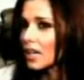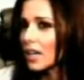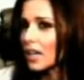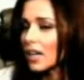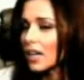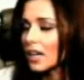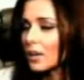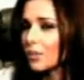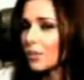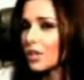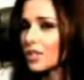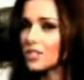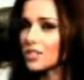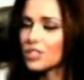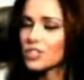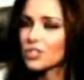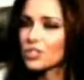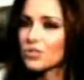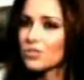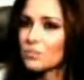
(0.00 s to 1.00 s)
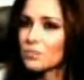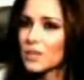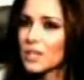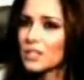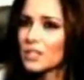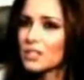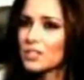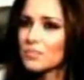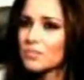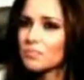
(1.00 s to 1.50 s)
And I wanted to
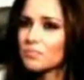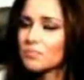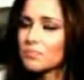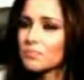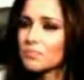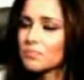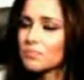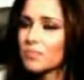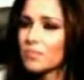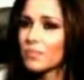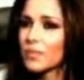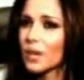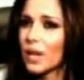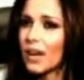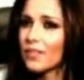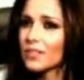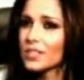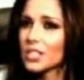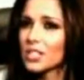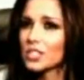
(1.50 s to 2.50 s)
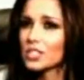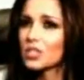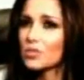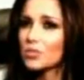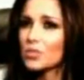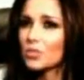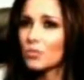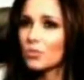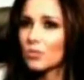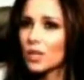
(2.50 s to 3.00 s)
have a tattoo
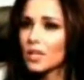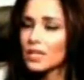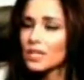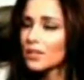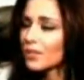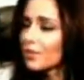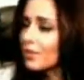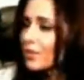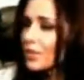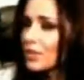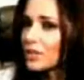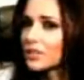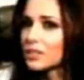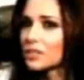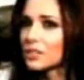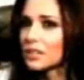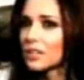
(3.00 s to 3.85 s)
somewhere different.